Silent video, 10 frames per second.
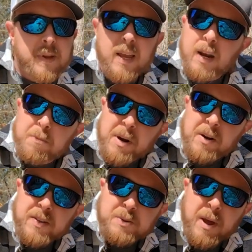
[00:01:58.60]
And I
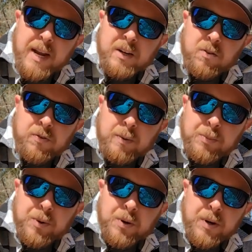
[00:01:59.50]
buried this back in
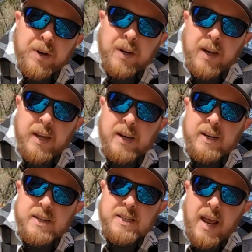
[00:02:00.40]
November, and
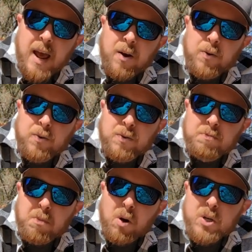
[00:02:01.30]
it is now
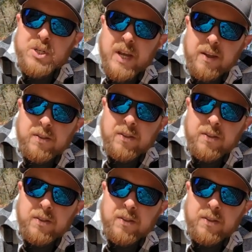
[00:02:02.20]
March 10th.